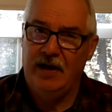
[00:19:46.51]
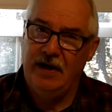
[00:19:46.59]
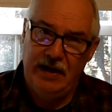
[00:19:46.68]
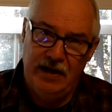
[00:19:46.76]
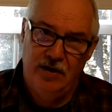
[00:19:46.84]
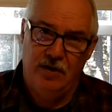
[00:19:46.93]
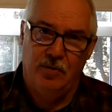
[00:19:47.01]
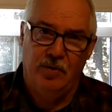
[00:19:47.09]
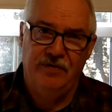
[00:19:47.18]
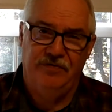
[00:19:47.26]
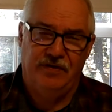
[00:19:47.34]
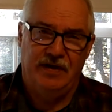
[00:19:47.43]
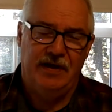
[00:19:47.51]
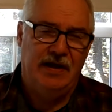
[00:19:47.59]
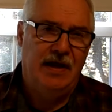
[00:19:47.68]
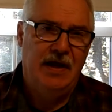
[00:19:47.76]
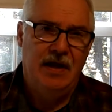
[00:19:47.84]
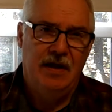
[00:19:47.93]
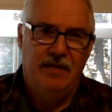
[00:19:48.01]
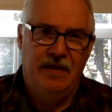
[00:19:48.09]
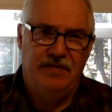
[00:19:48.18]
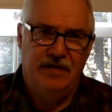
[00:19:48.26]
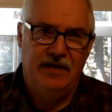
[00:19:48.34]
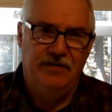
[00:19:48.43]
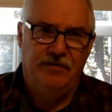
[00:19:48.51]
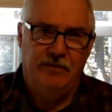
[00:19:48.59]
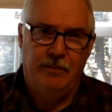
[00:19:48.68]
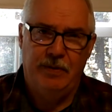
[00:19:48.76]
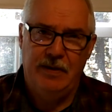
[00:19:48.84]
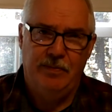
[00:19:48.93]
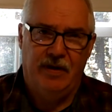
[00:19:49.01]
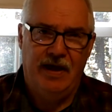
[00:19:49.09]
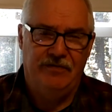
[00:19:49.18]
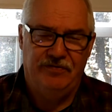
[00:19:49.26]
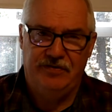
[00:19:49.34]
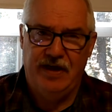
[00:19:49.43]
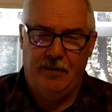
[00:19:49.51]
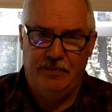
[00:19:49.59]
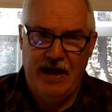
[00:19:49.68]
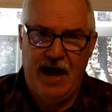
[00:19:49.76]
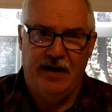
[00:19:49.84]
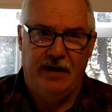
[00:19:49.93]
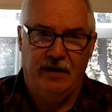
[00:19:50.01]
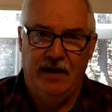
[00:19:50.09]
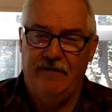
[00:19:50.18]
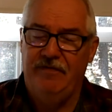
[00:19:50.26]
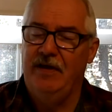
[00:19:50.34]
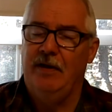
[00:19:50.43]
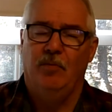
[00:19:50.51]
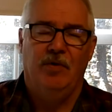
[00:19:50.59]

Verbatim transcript: And here we see that these people have stepped out and left them.